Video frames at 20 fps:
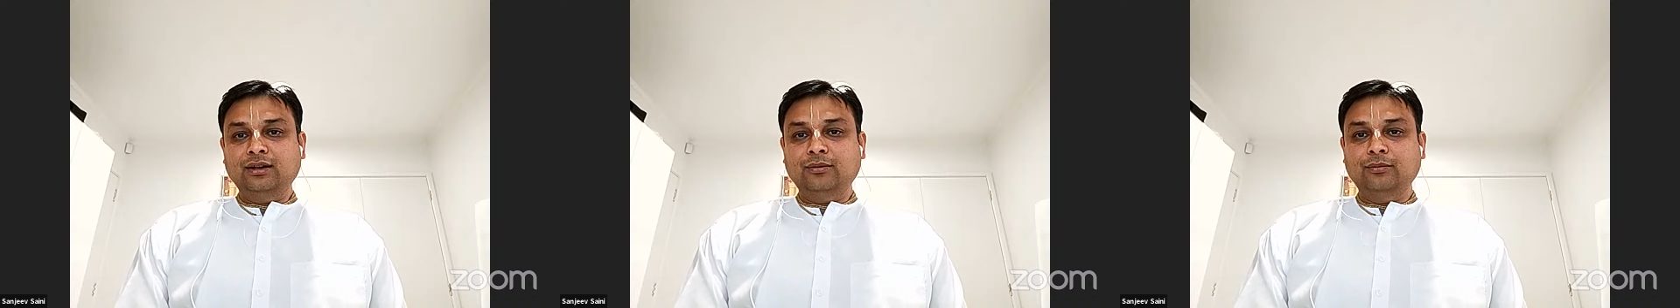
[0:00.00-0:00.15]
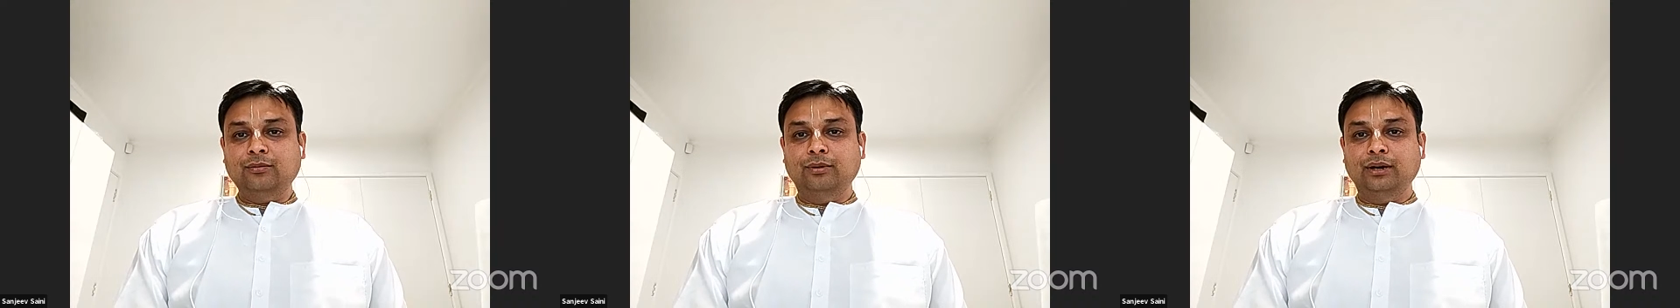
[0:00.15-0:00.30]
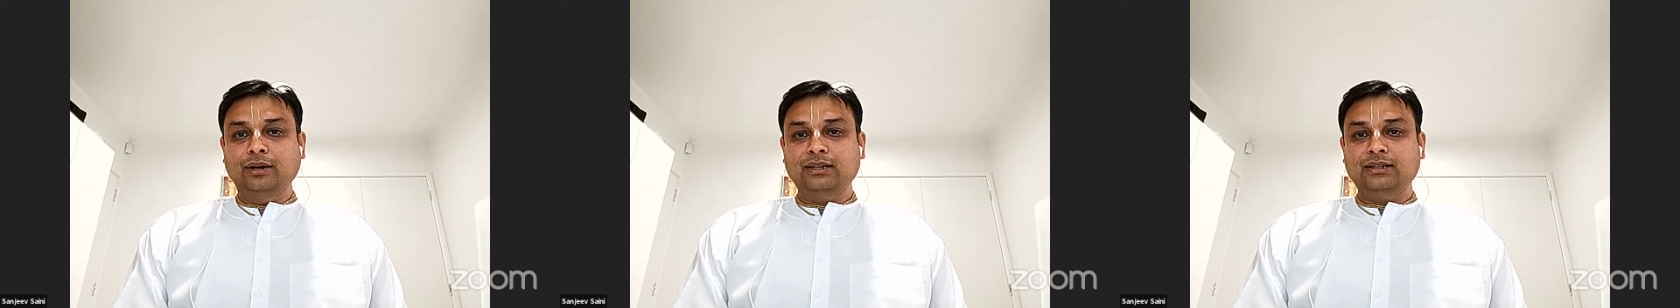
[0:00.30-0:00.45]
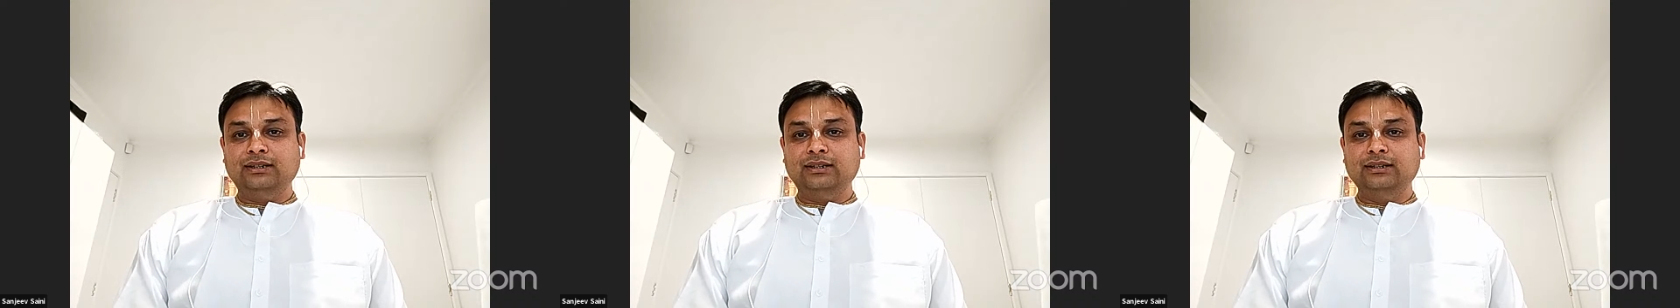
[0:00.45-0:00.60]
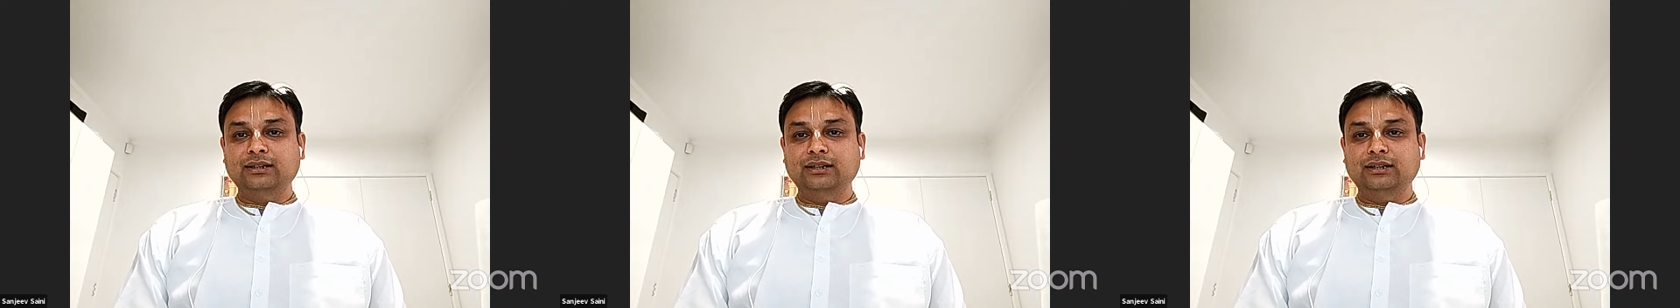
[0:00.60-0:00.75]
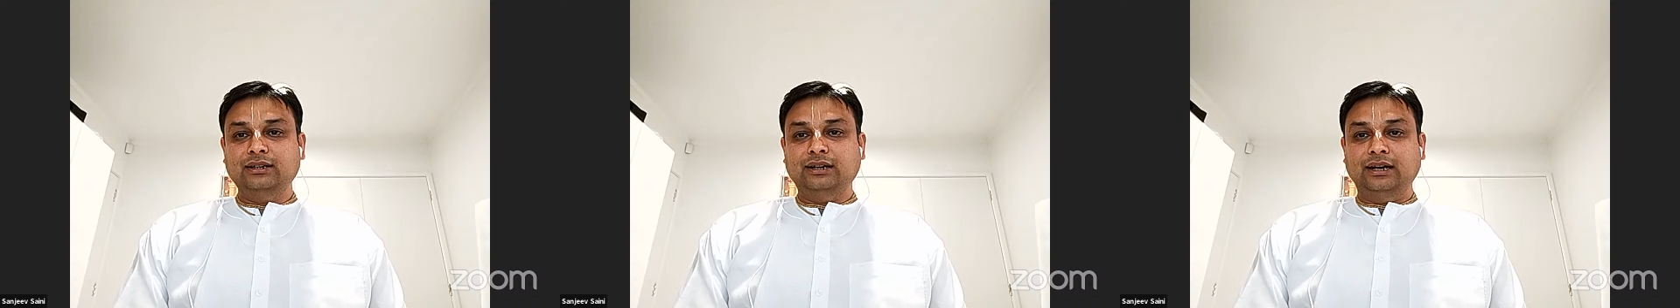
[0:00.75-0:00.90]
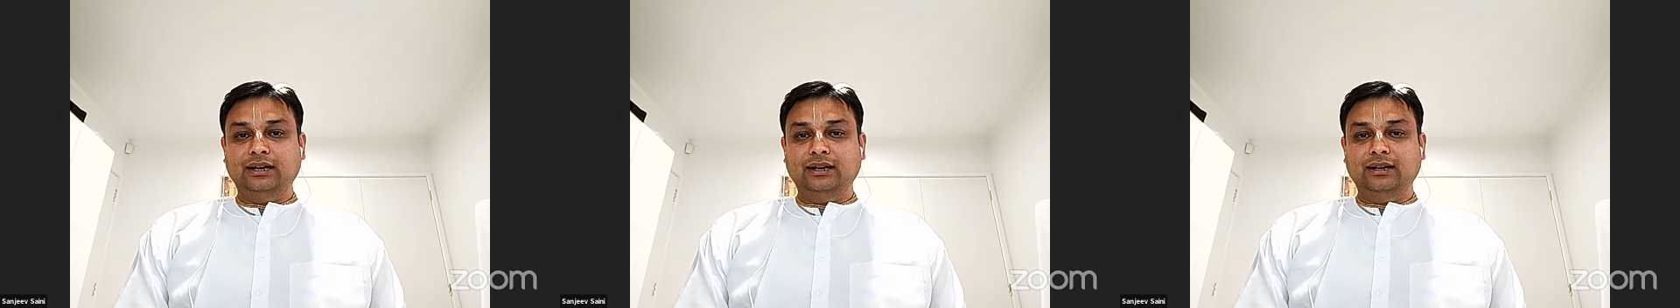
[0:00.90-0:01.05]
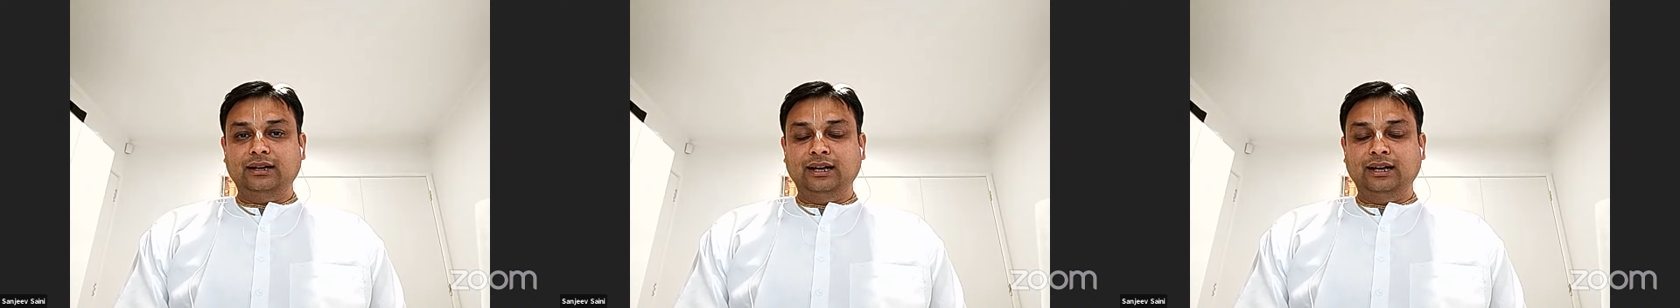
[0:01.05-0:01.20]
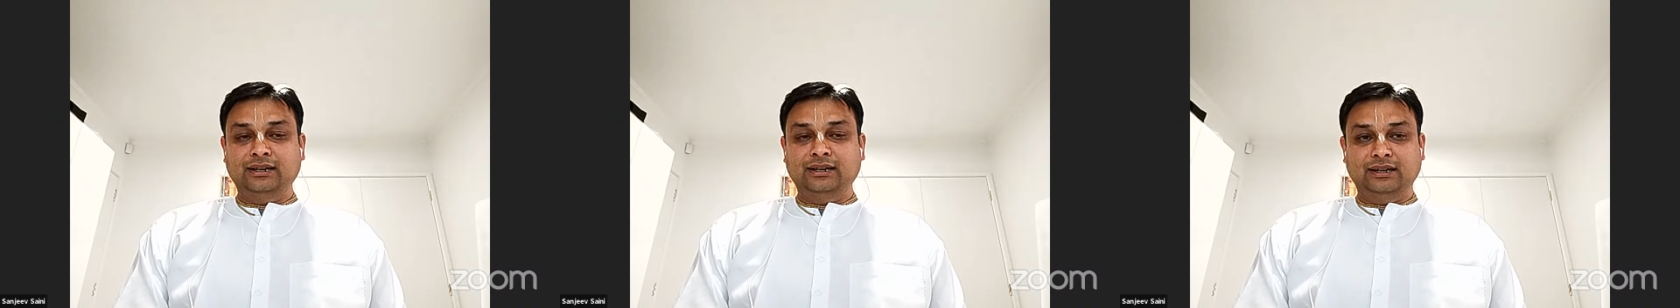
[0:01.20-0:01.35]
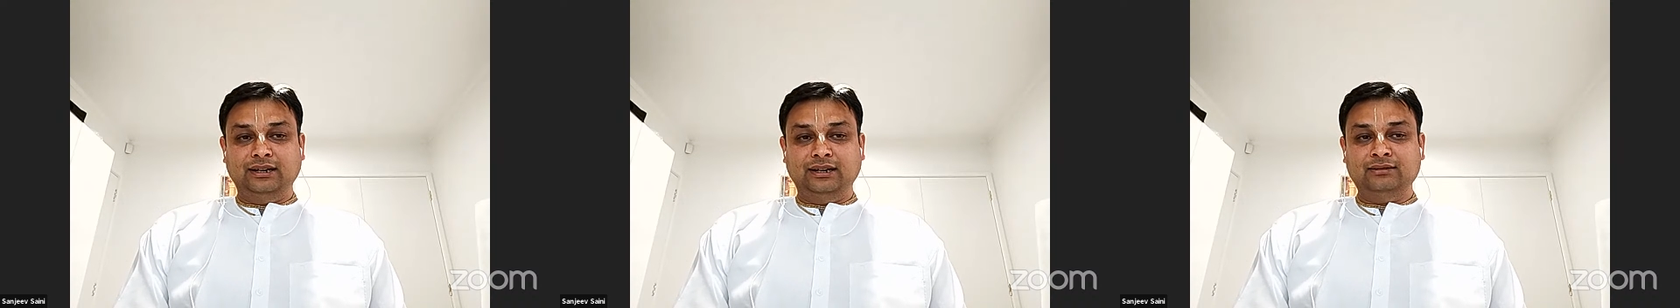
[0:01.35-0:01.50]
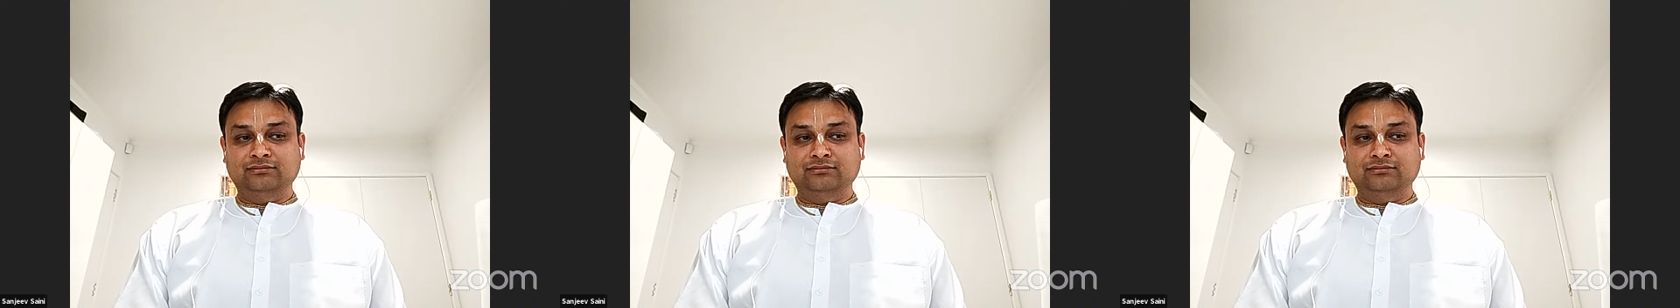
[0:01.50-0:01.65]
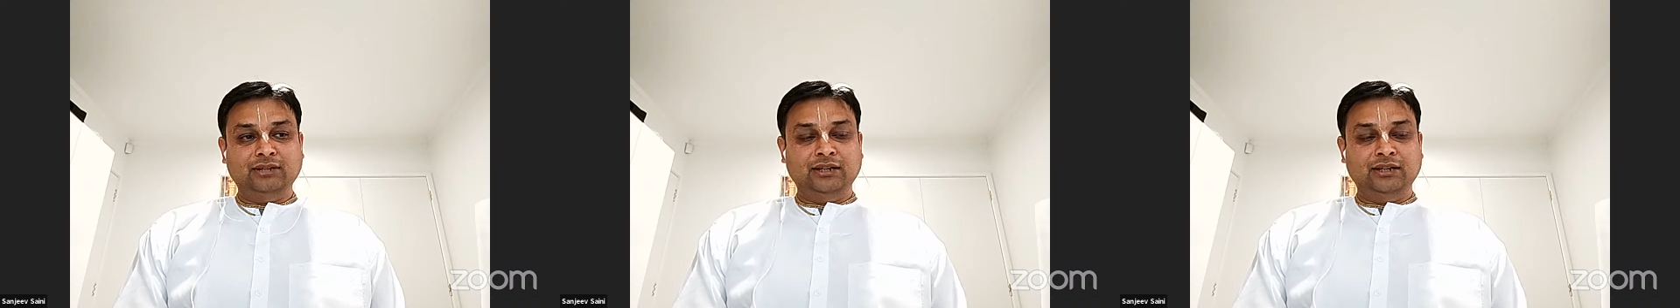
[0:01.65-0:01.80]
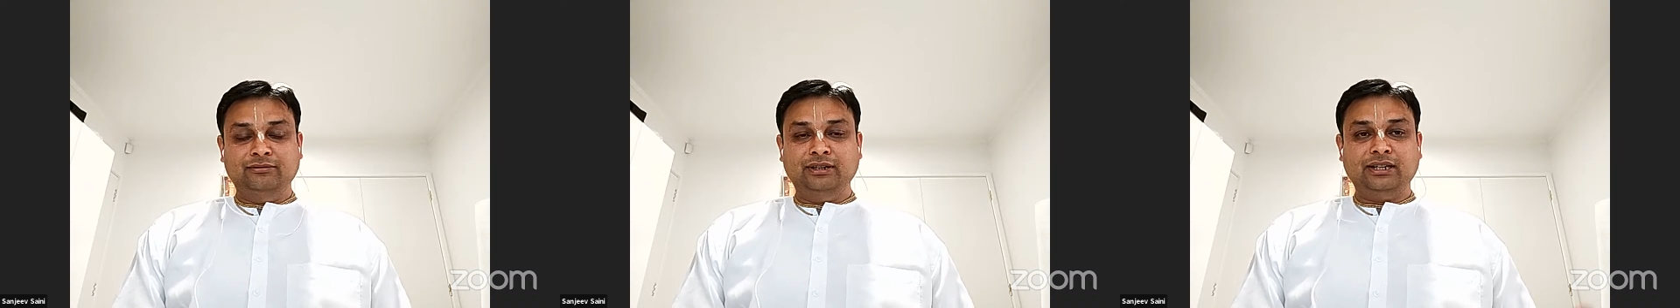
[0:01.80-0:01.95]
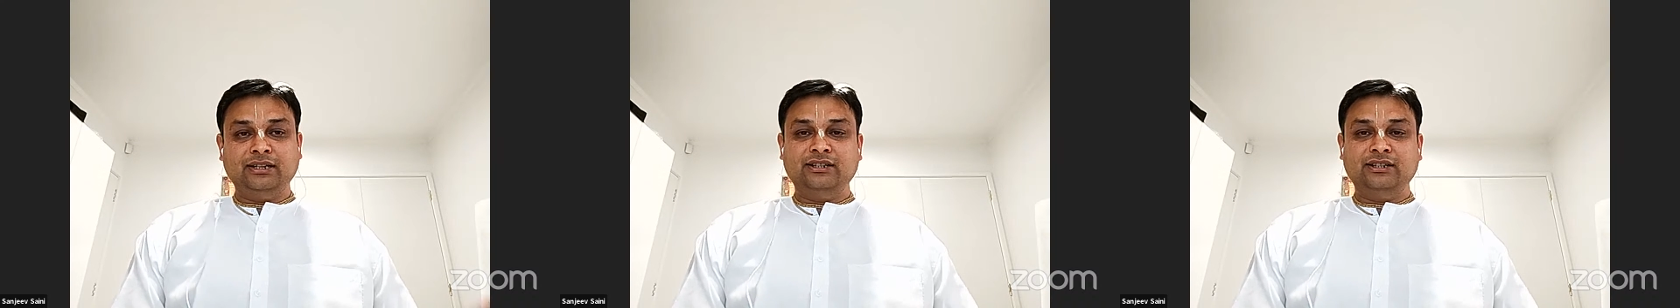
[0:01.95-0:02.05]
But and we